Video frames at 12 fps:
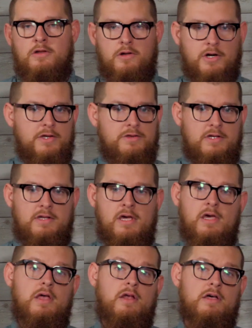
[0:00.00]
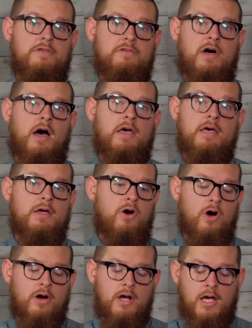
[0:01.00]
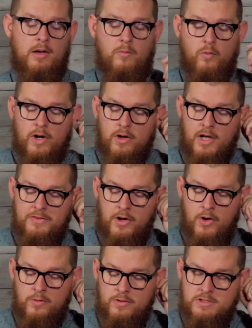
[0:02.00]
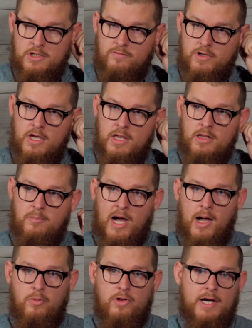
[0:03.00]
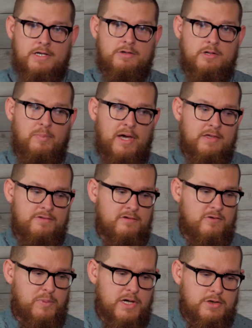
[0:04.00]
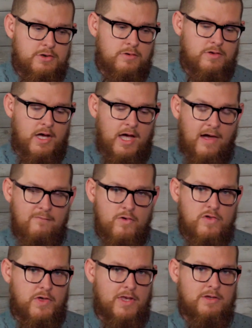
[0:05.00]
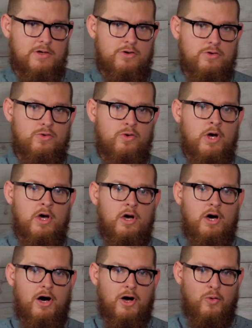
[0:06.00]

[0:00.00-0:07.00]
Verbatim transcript: look at the deed it's not in our name we are not the owners of it and the bible actually paints this picture that everything that you uh,